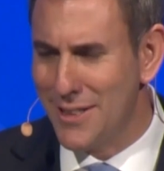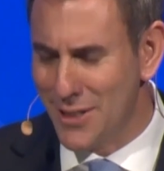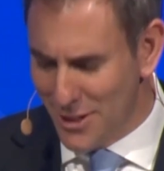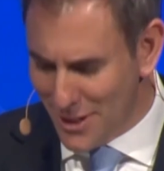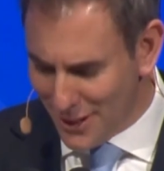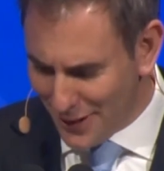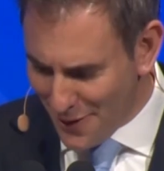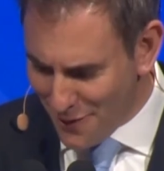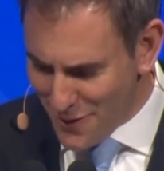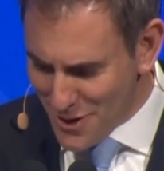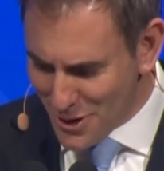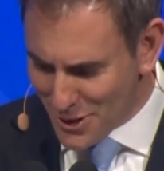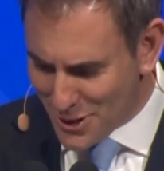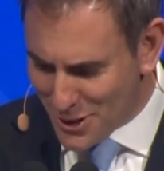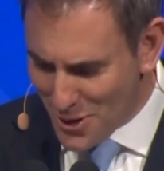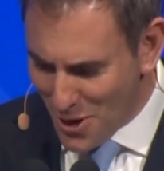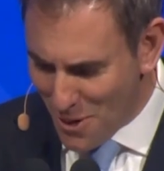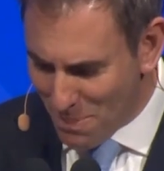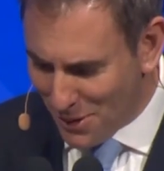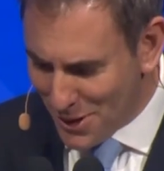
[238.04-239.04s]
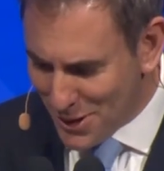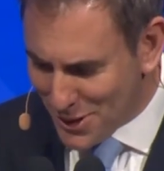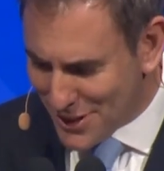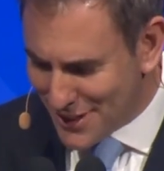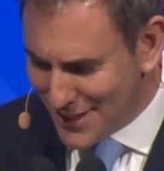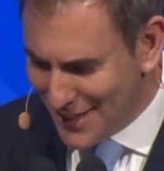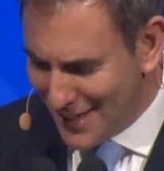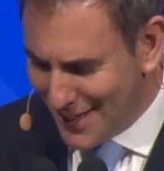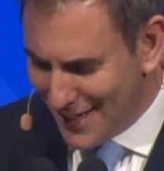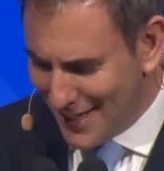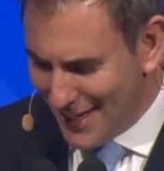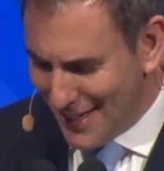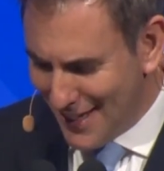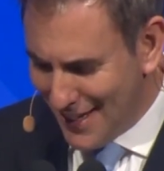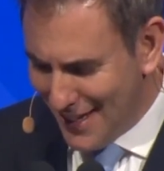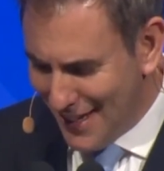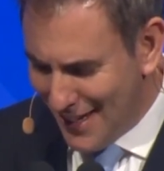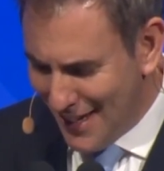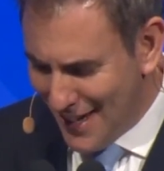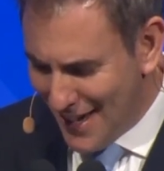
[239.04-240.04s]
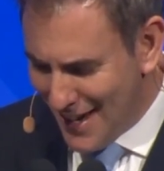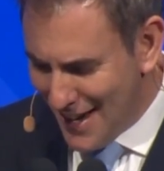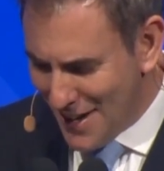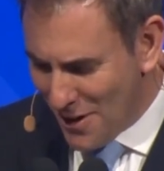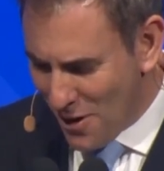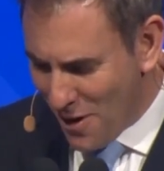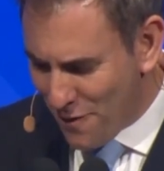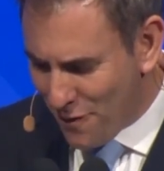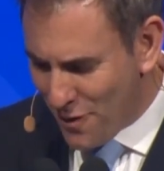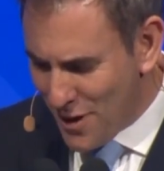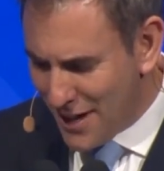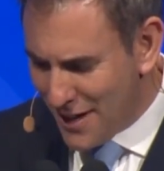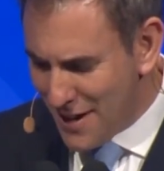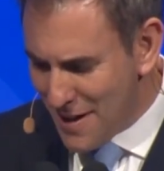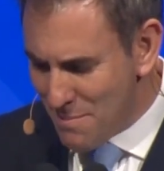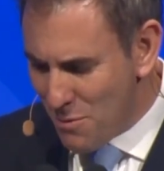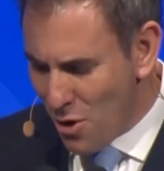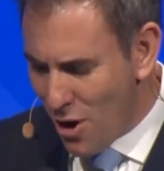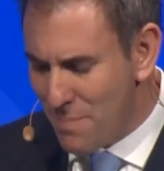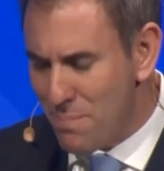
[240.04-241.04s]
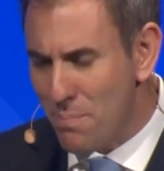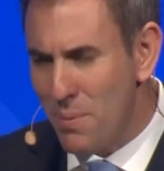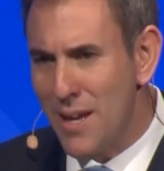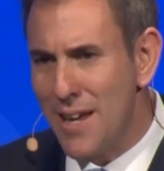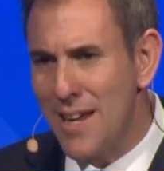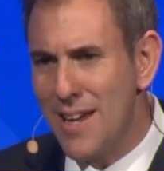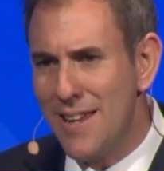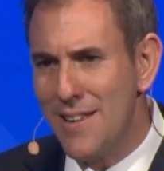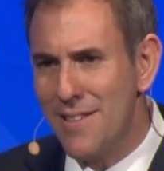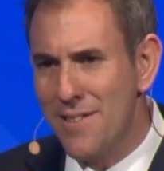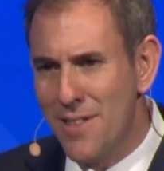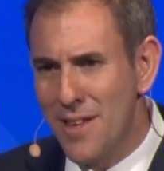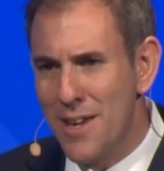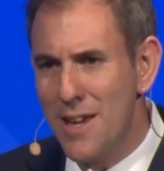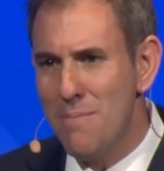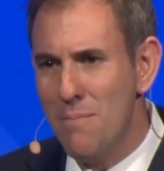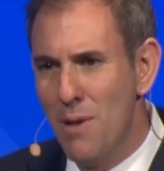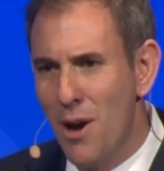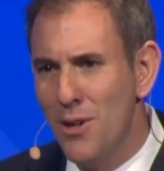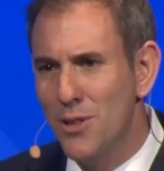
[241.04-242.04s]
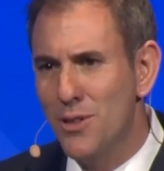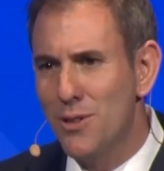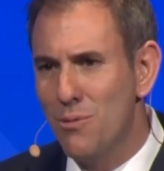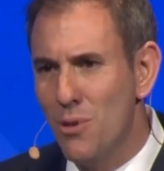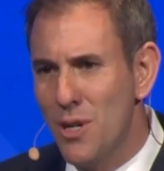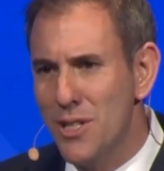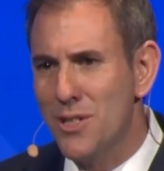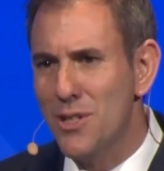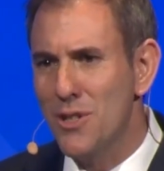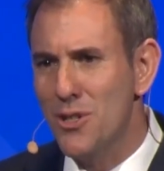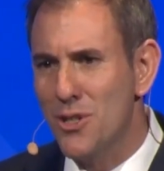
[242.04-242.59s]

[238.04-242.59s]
to deliver your surplus uh, and I figured it might be the most Western